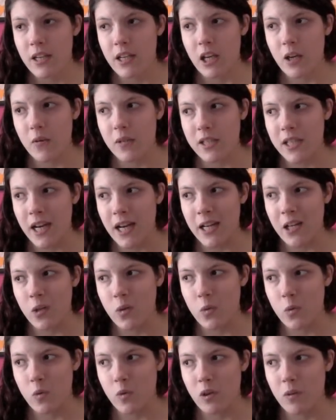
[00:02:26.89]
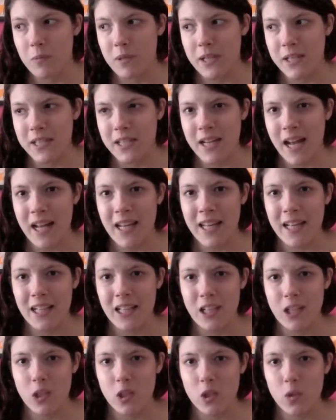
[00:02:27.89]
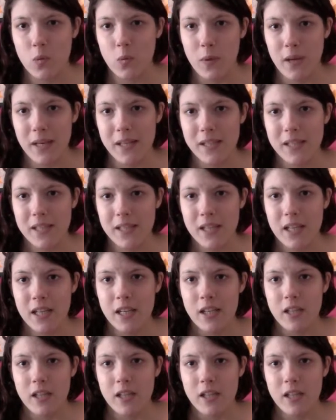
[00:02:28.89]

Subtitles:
it was kind of cool because it had like a little twist.